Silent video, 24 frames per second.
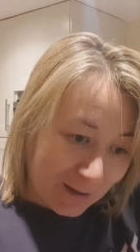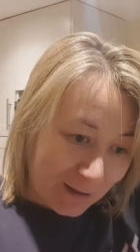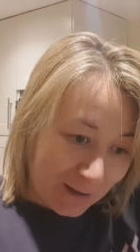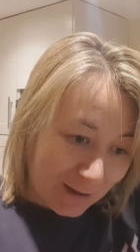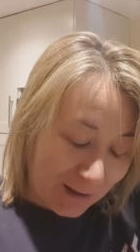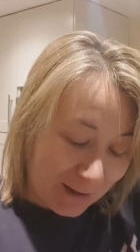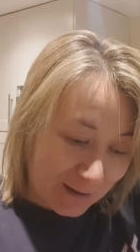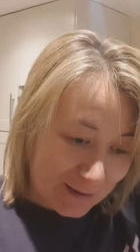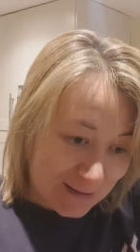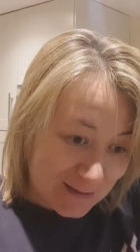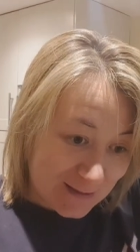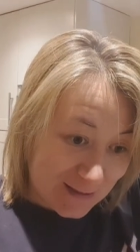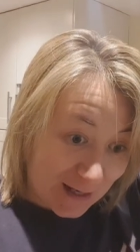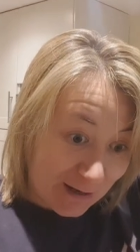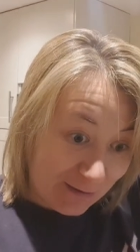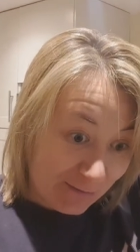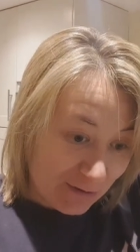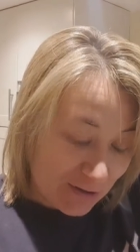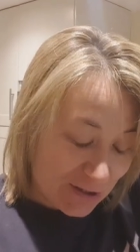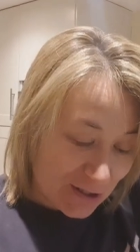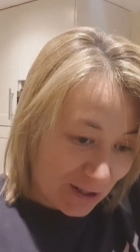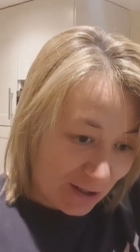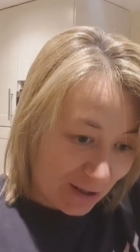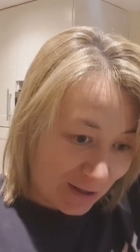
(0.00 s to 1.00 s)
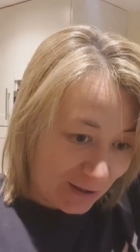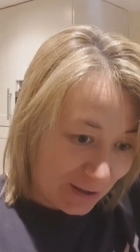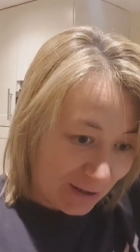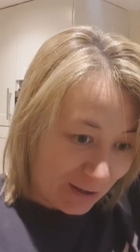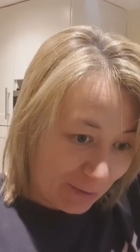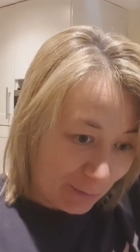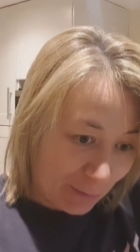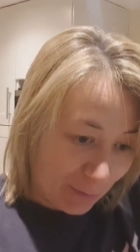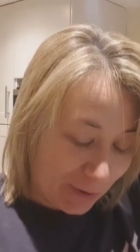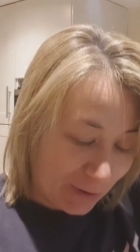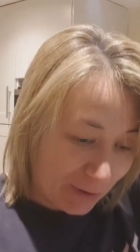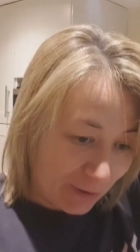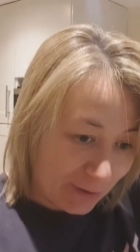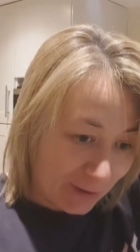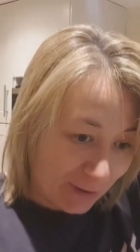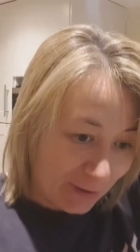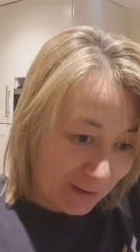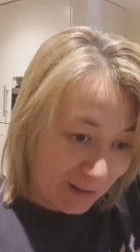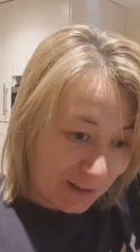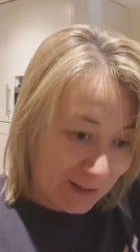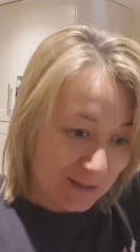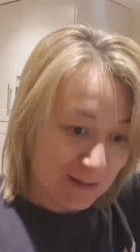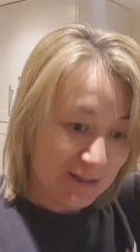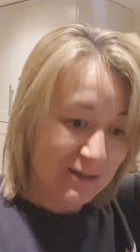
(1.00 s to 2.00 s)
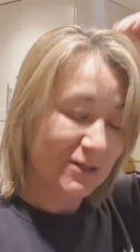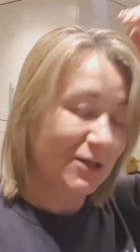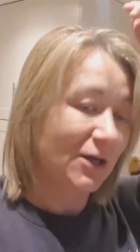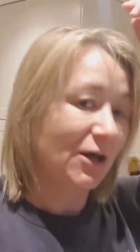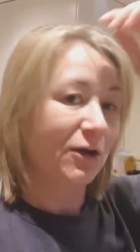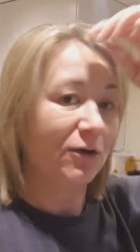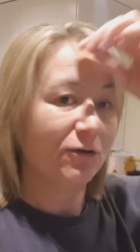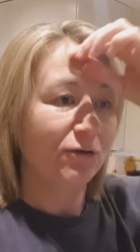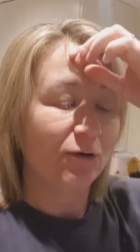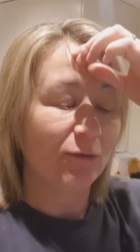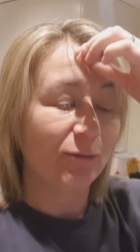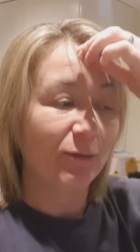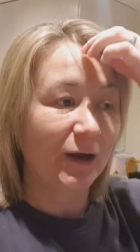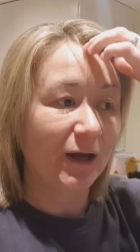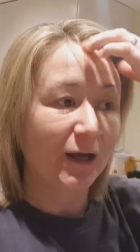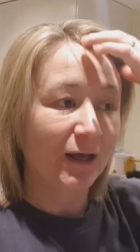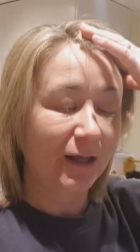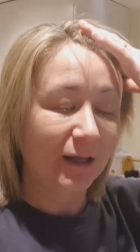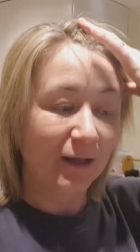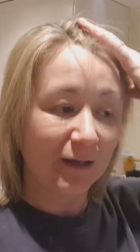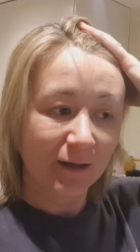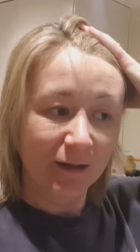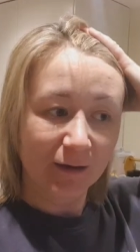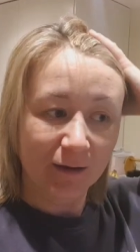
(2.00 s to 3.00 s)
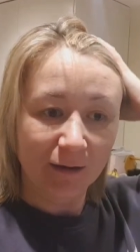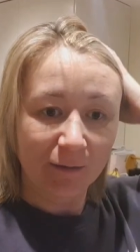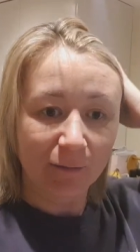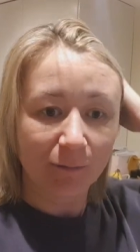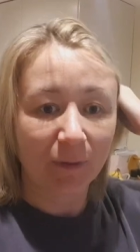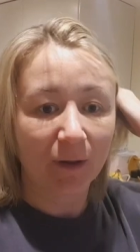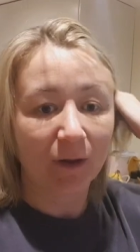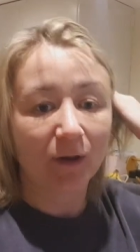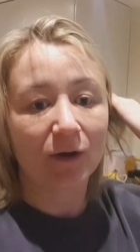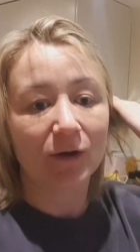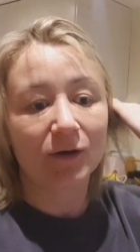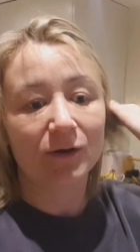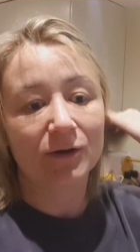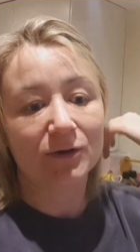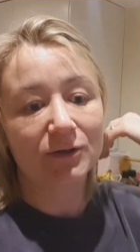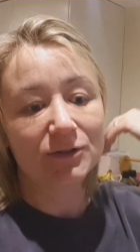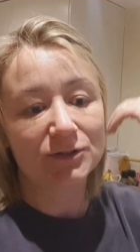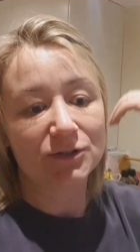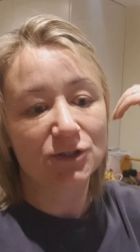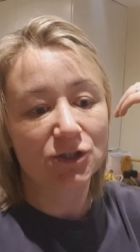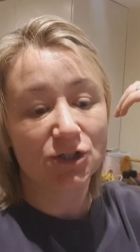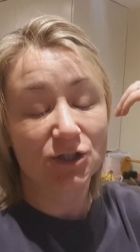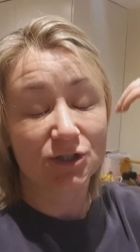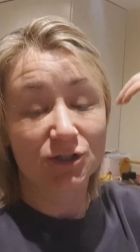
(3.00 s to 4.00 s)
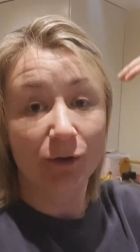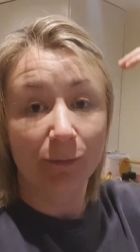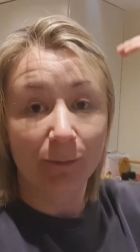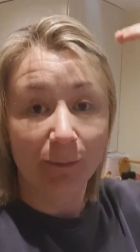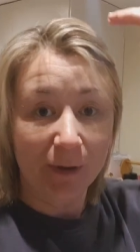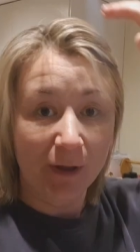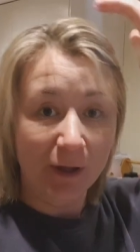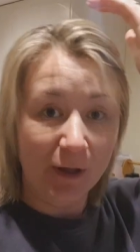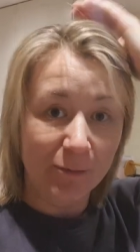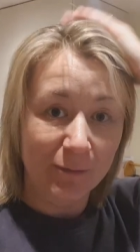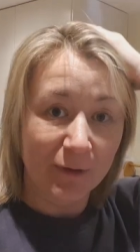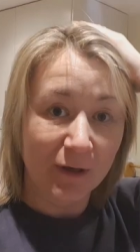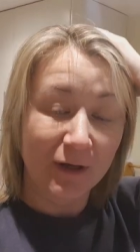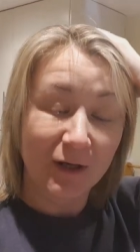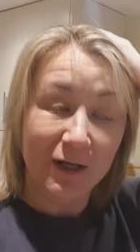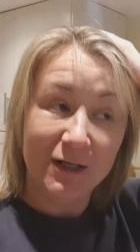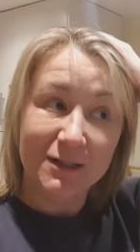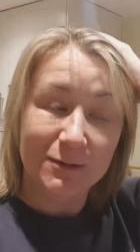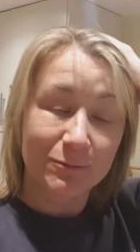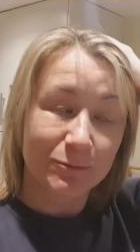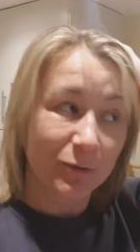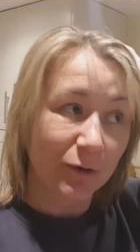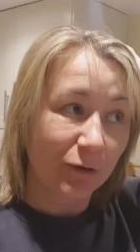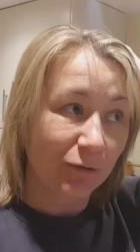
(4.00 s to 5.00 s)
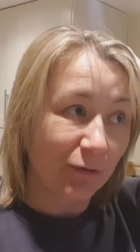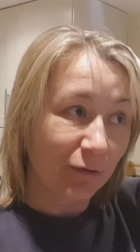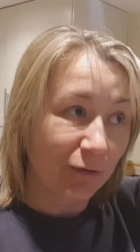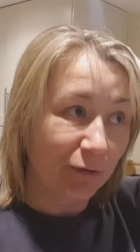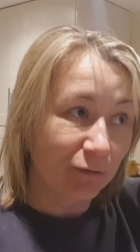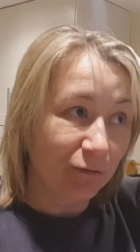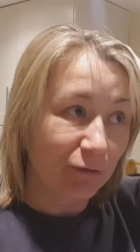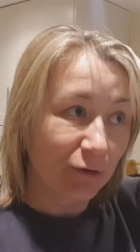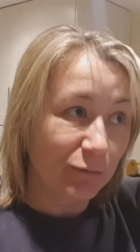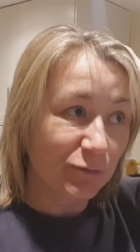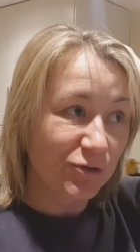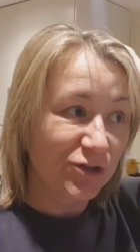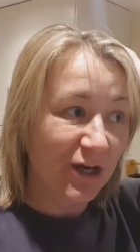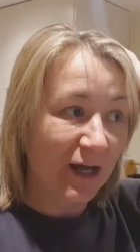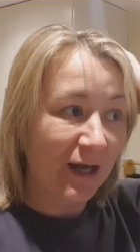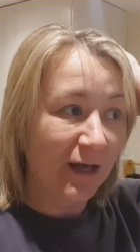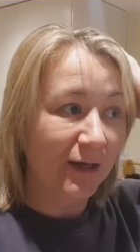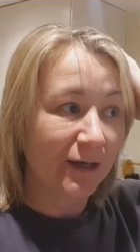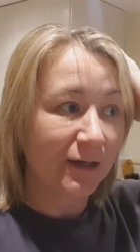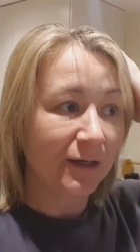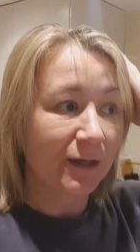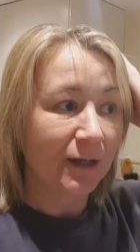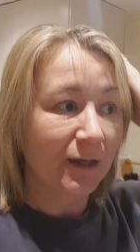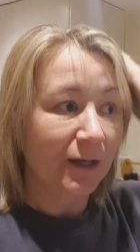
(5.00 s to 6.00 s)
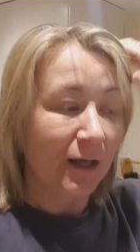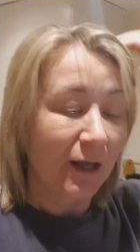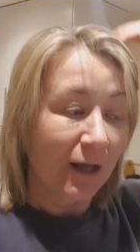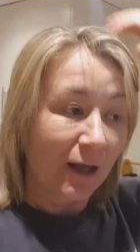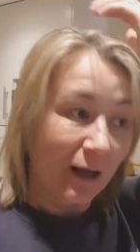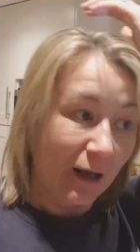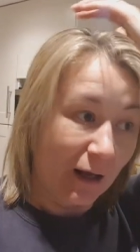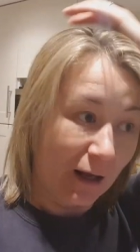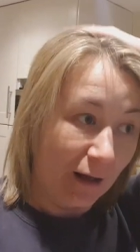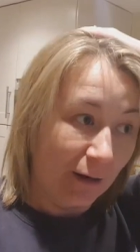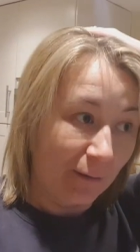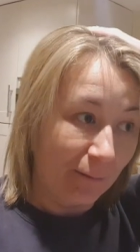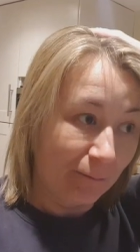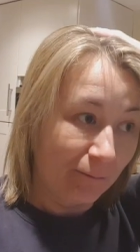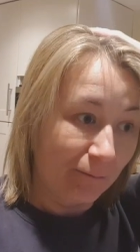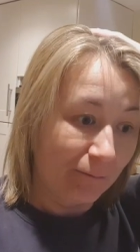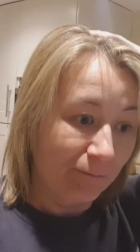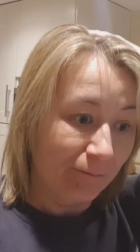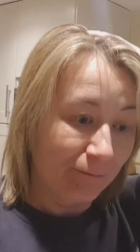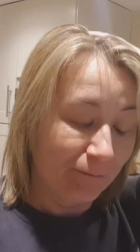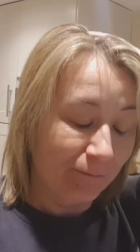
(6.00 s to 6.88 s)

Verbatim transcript: I had Sarah turn up and had to turn her away because she's not permanent. I didn't put her on the group chat. Um,